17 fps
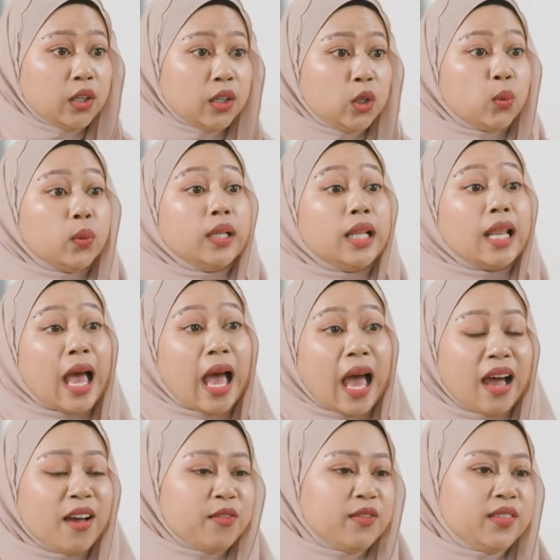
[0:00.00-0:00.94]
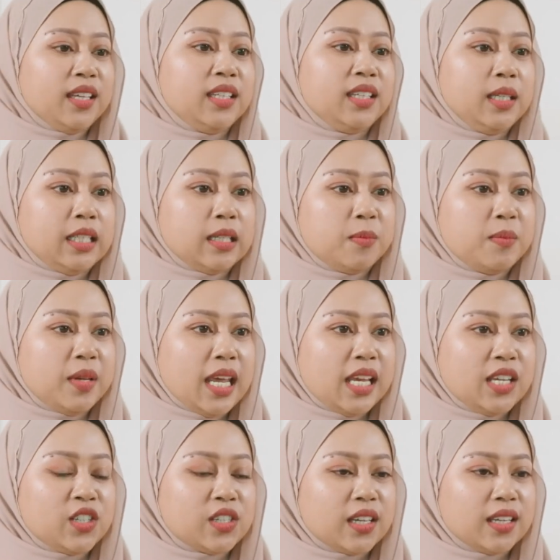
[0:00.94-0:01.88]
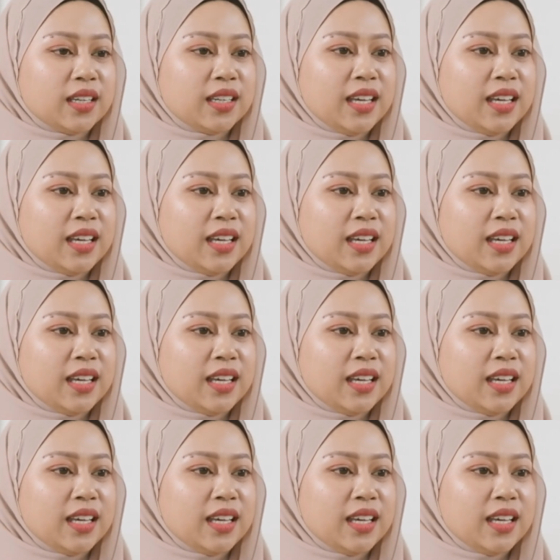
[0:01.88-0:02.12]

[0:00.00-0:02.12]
you will have the determination.